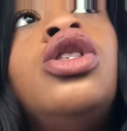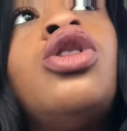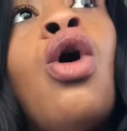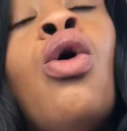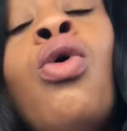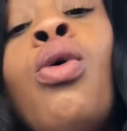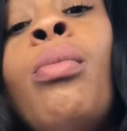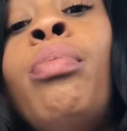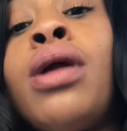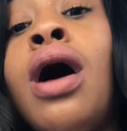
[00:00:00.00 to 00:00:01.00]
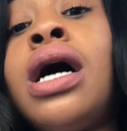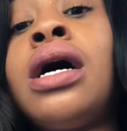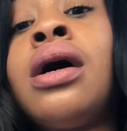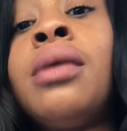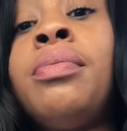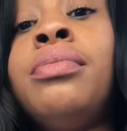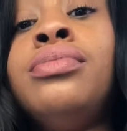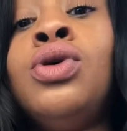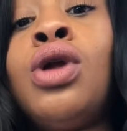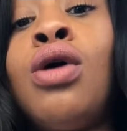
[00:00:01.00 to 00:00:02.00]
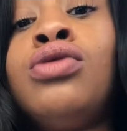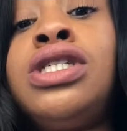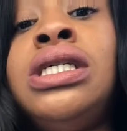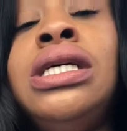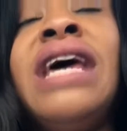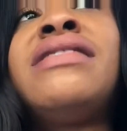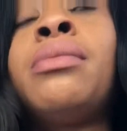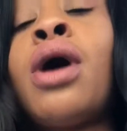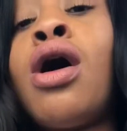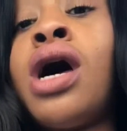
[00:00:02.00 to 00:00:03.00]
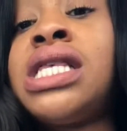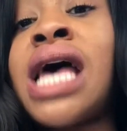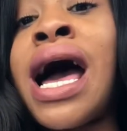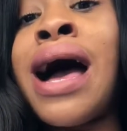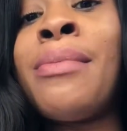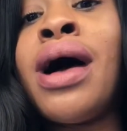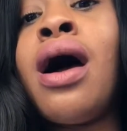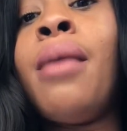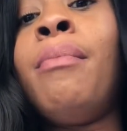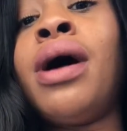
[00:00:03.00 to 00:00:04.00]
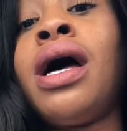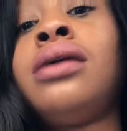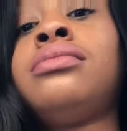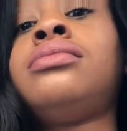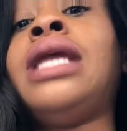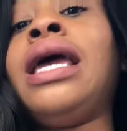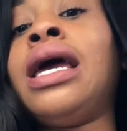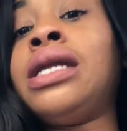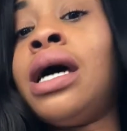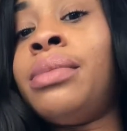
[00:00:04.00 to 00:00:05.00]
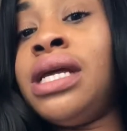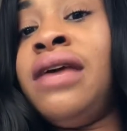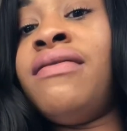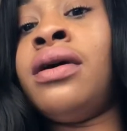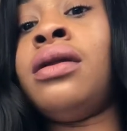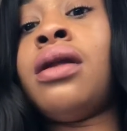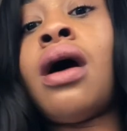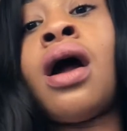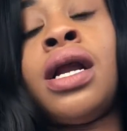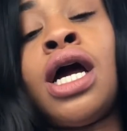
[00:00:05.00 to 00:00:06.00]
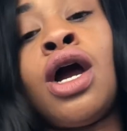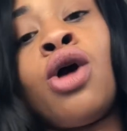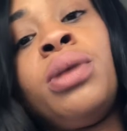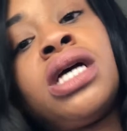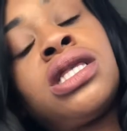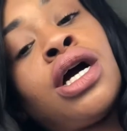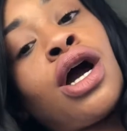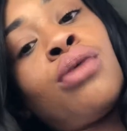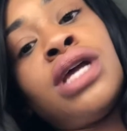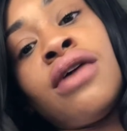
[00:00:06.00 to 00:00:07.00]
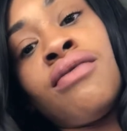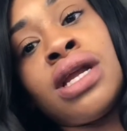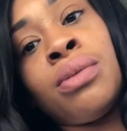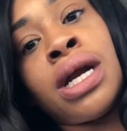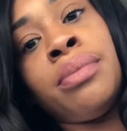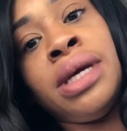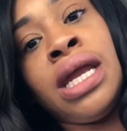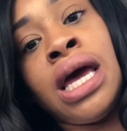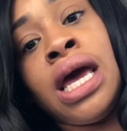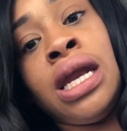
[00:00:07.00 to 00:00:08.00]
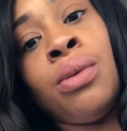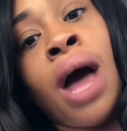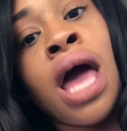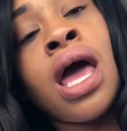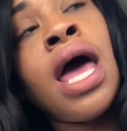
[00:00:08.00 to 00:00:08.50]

So Blanca, she gives them a hard time, but they end up leaving, her and the girl, because the girl didn't really want to be there anyway.